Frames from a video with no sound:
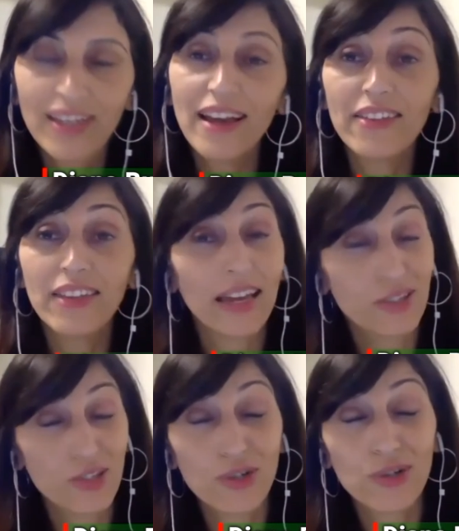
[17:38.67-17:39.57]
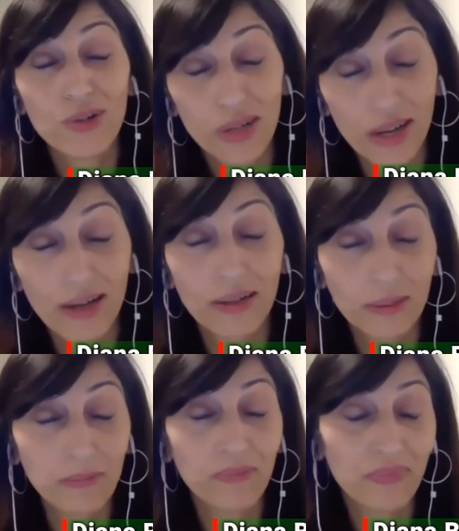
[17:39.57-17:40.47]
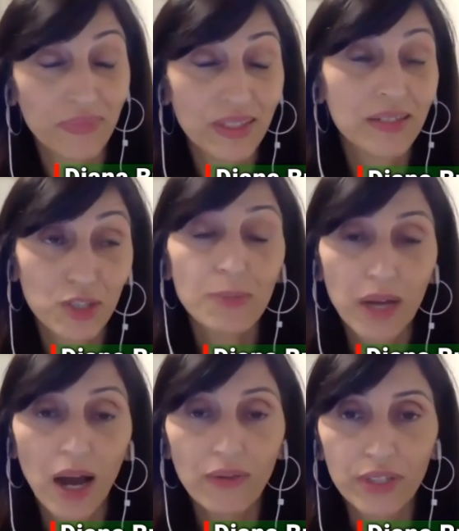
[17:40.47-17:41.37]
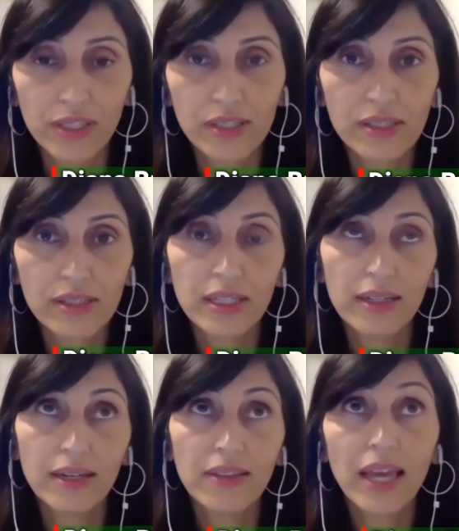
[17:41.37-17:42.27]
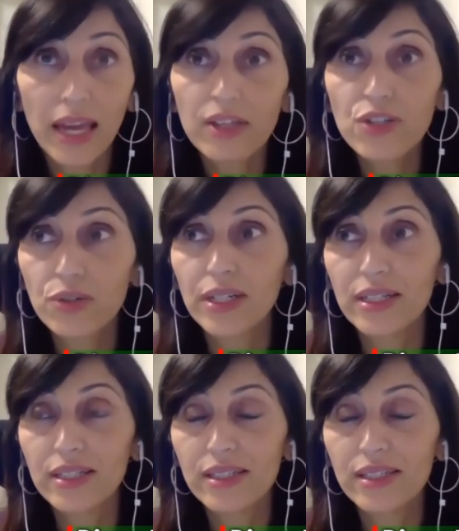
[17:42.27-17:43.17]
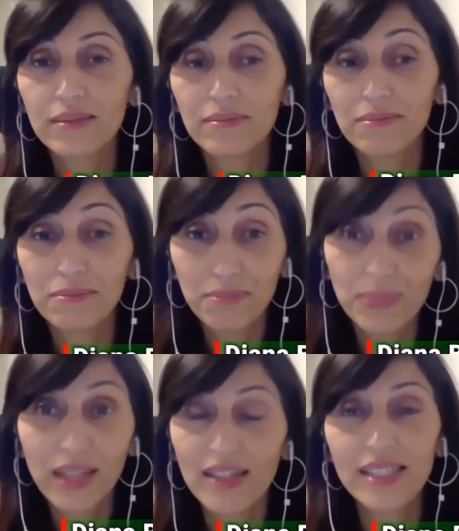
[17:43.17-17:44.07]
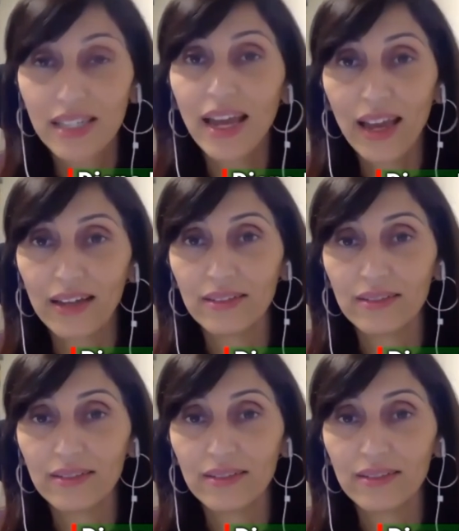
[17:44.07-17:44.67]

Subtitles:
And the answer should be obvious. The answer is because it can.